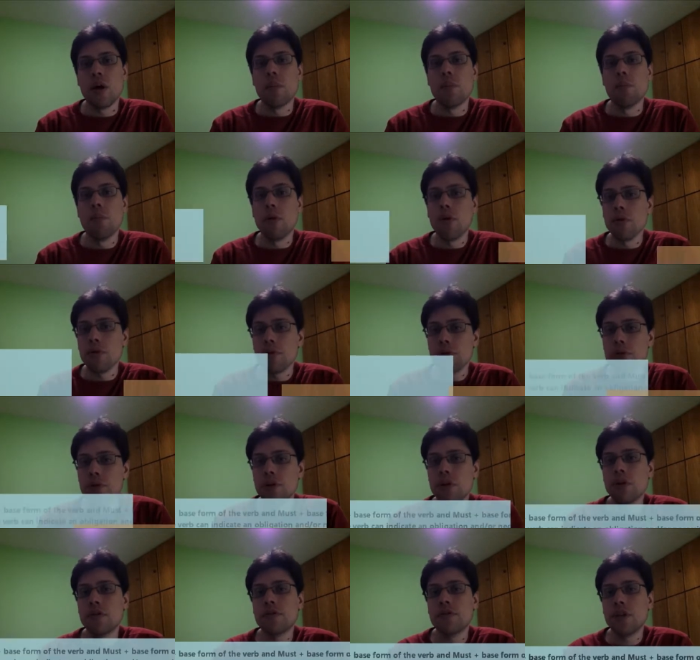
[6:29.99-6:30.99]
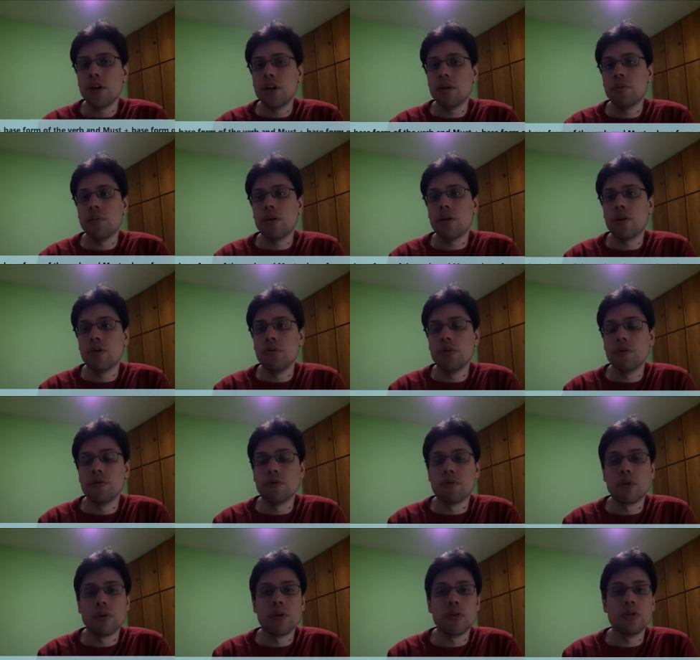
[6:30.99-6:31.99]
Both of them are
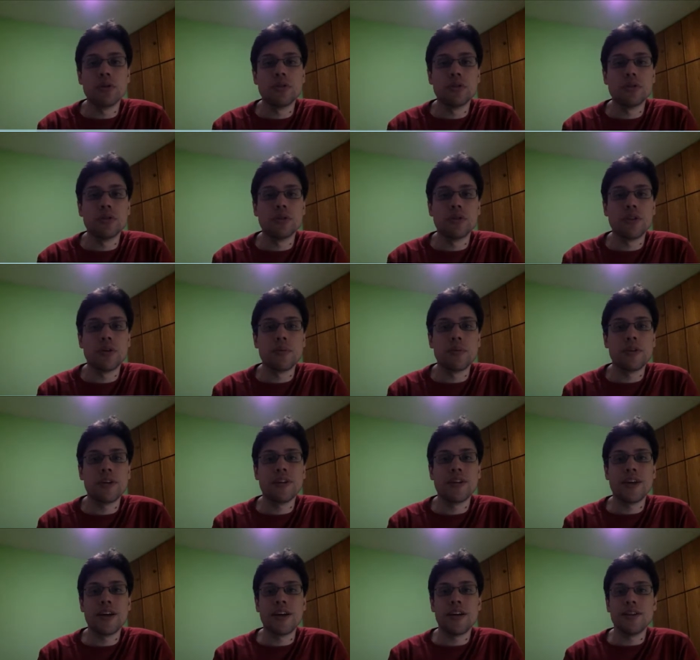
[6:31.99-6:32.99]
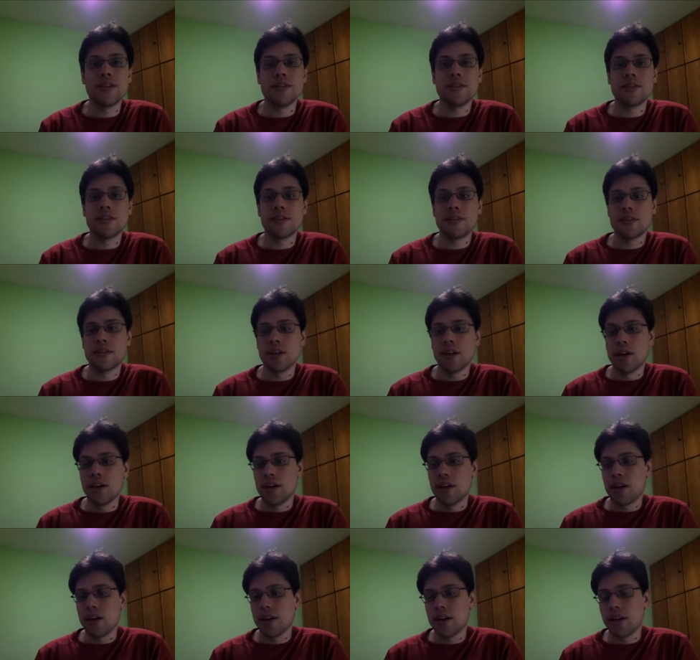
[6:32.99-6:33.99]
referring to something that is
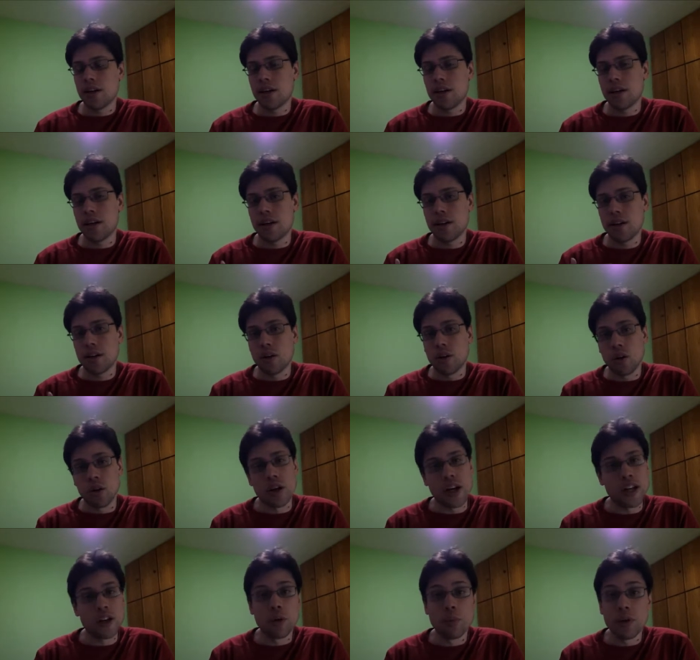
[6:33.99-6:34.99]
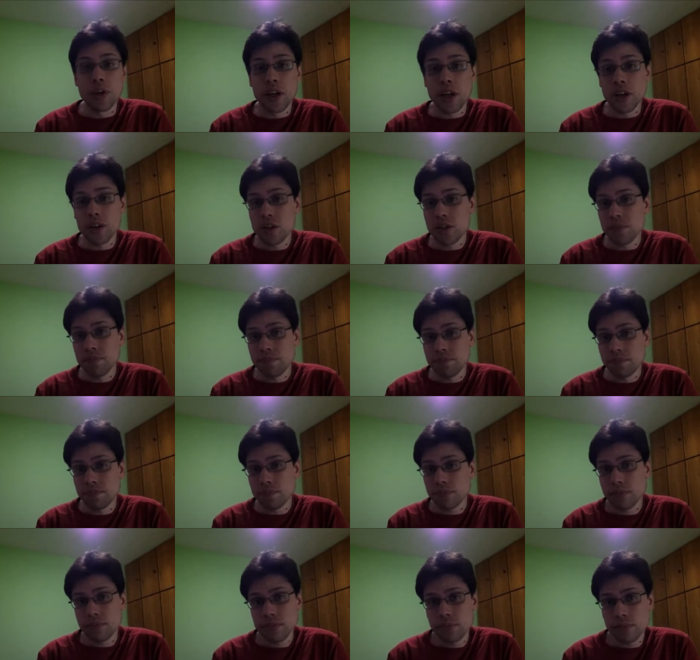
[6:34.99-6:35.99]
uh, an obligation.
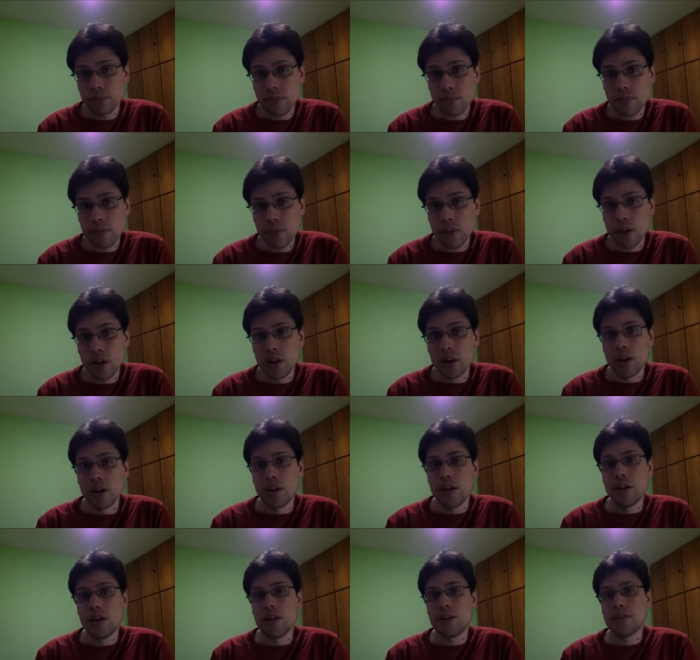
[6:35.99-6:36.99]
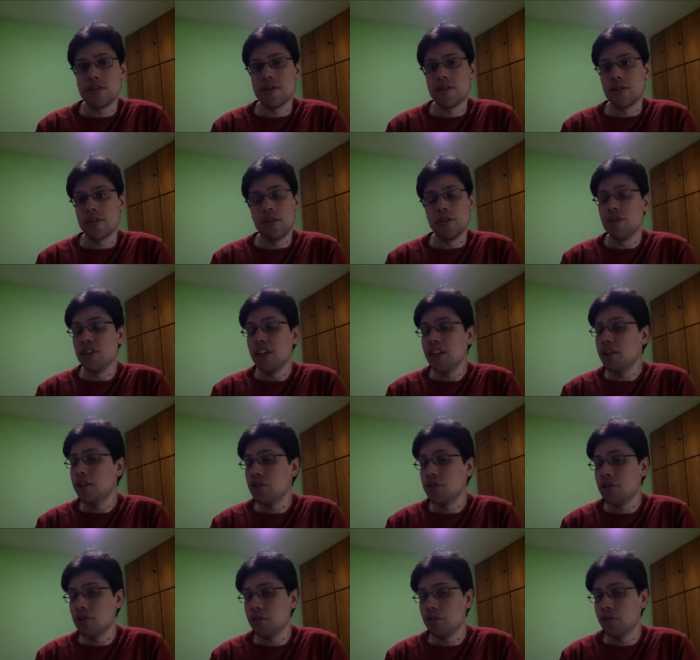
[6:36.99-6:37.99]
It's you need
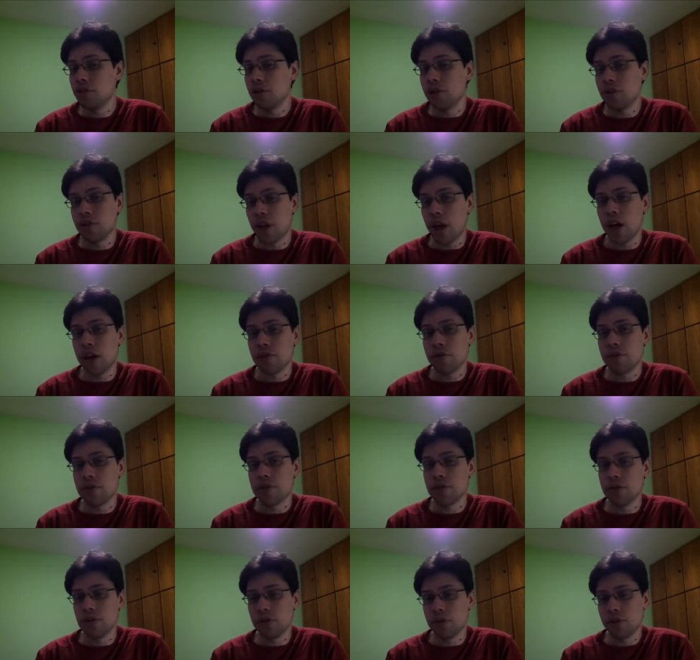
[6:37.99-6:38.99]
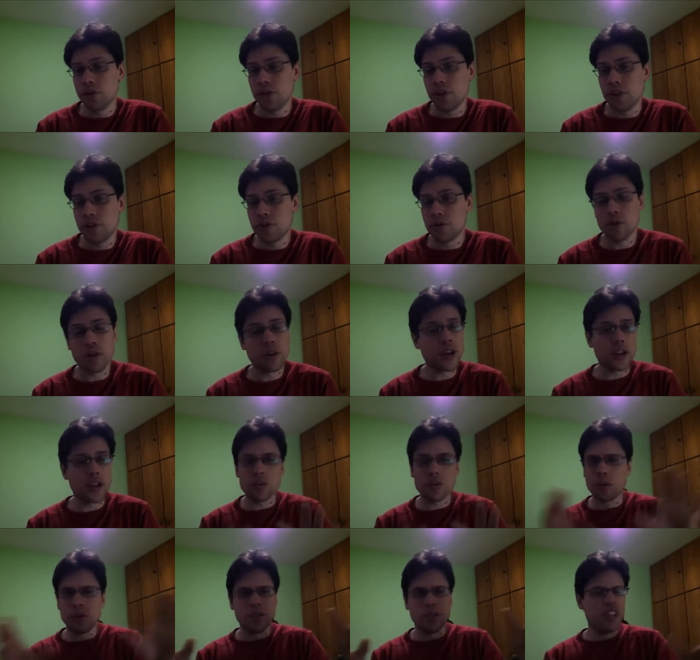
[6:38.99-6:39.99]
to, you have to, you need to. Okay,
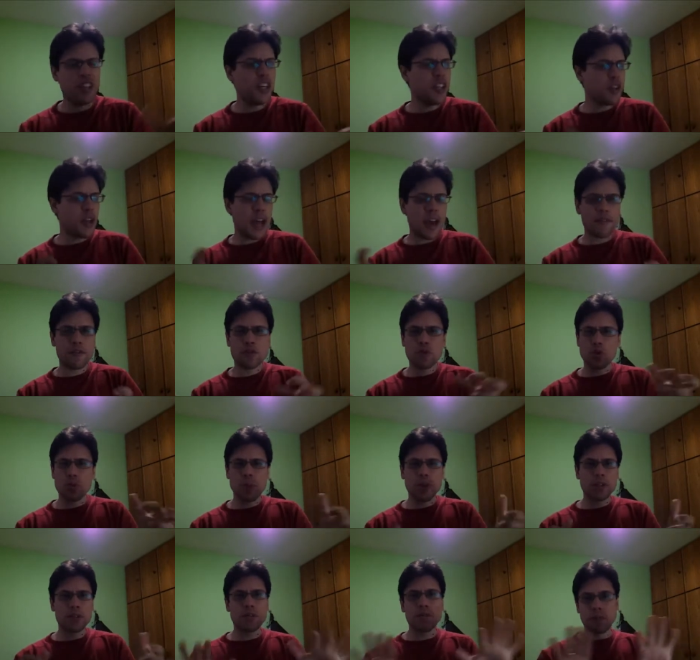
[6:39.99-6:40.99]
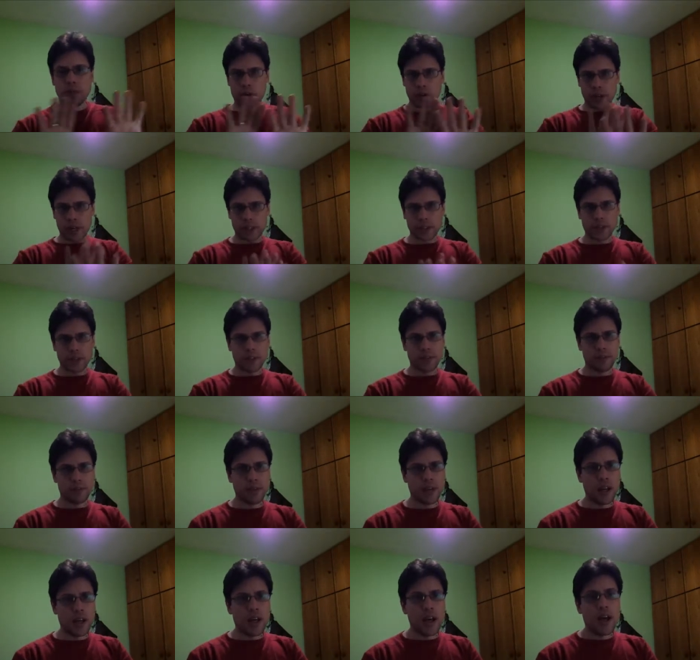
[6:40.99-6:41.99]
so need, have to, must. All right,
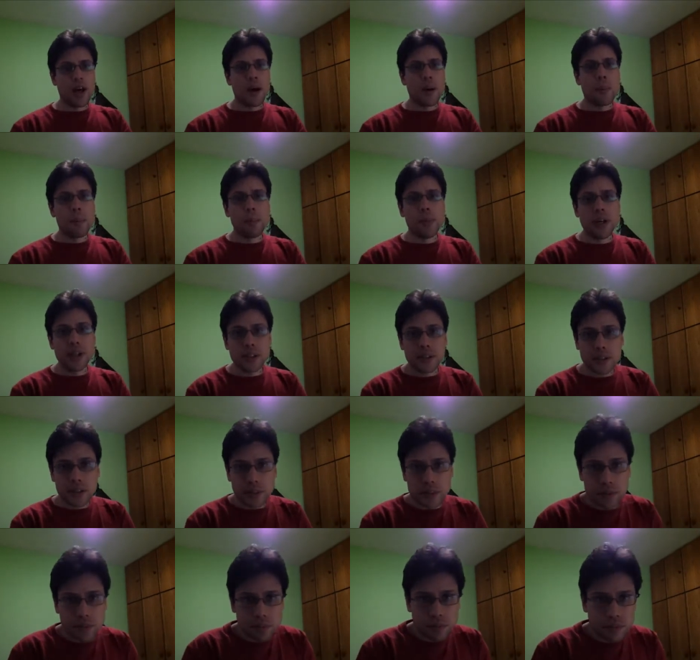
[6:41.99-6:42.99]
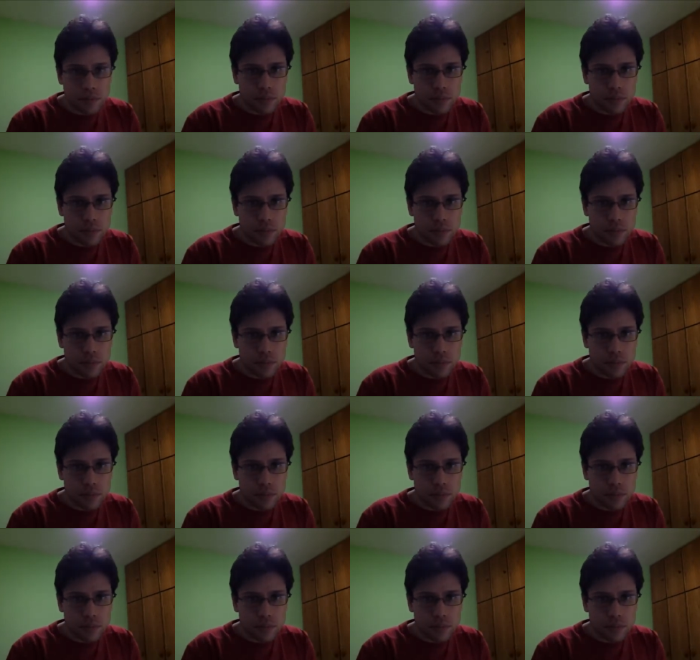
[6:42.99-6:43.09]
must.